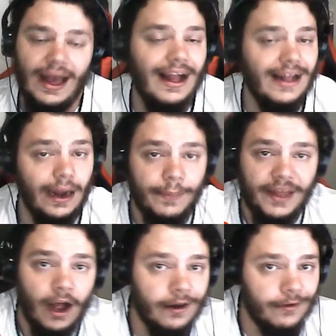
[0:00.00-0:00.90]
I got to be
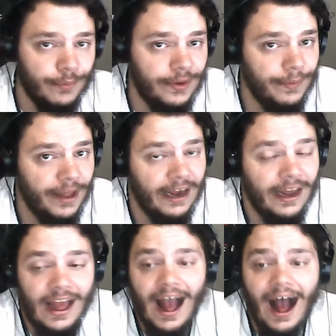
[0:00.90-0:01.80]
honest with you, man.
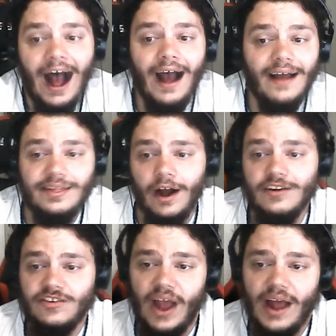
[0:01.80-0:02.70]
I
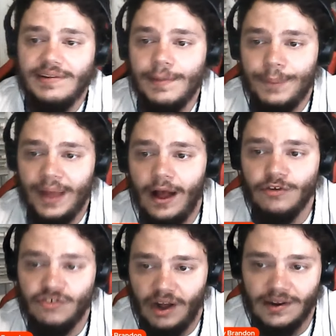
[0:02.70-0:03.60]
thought Jackson Powell
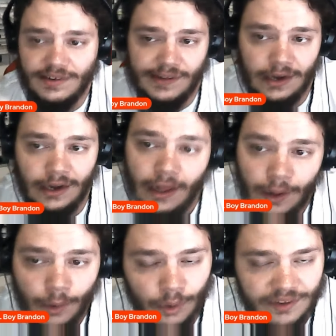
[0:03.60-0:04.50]
Johnston
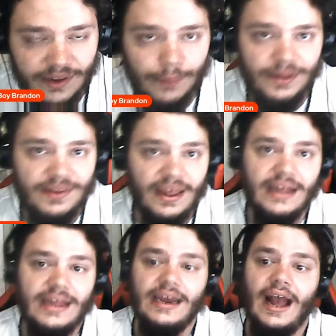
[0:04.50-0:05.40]
was going to be
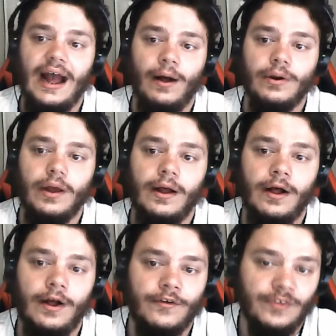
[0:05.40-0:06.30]
taken out
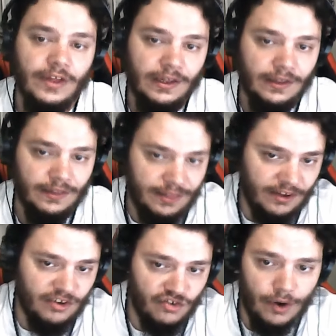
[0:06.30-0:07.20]
of
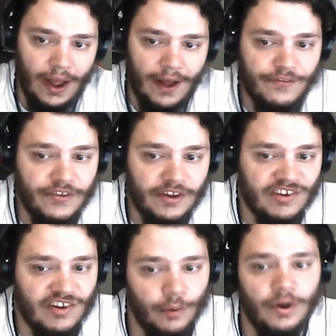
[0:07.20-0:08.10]
this draft
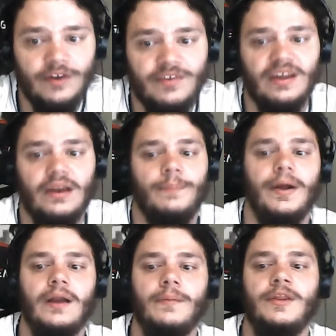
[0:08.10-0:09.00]
somewhere in the
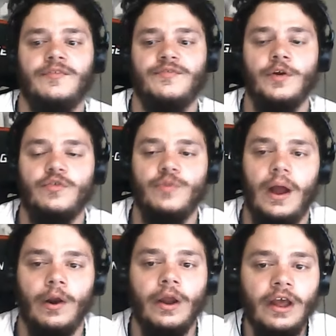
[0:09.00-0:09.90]
bottom of the first
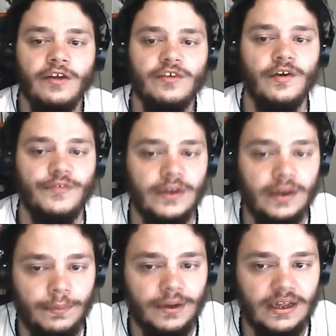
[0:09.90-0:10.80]
round. So for
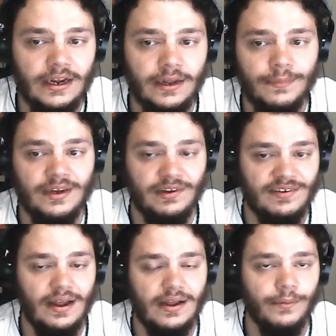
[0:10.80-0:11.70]
them to get him in the
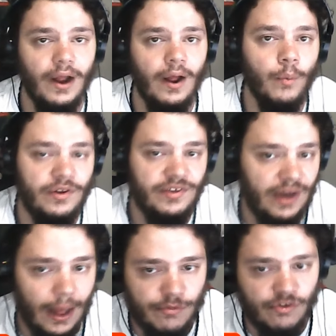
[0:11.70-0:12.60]
second round was an
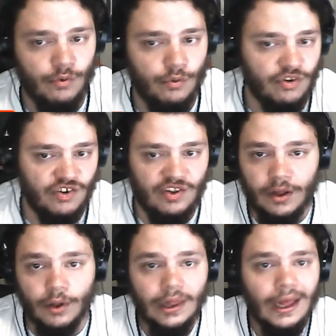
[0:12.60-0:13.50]
absolute
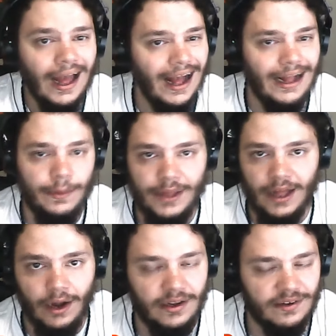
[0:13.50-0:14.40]
steal. I got to be
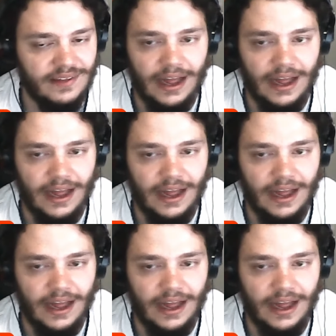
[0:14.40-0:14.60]
honest.